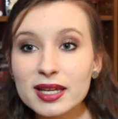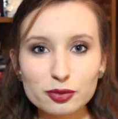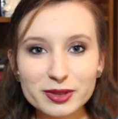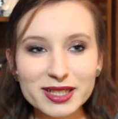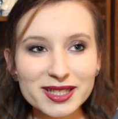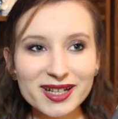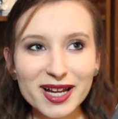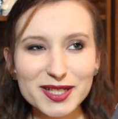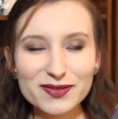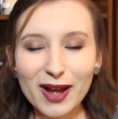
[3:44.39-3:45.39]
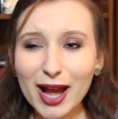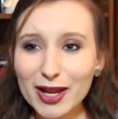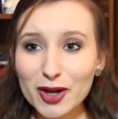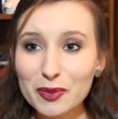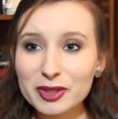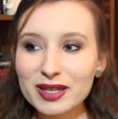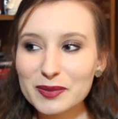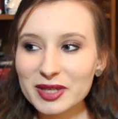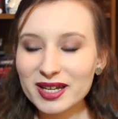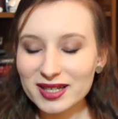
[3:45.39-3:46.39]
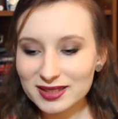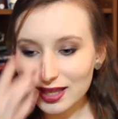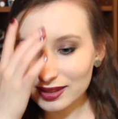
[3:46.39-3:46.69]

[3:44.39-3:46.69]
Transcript: It's really kind of eye-opening because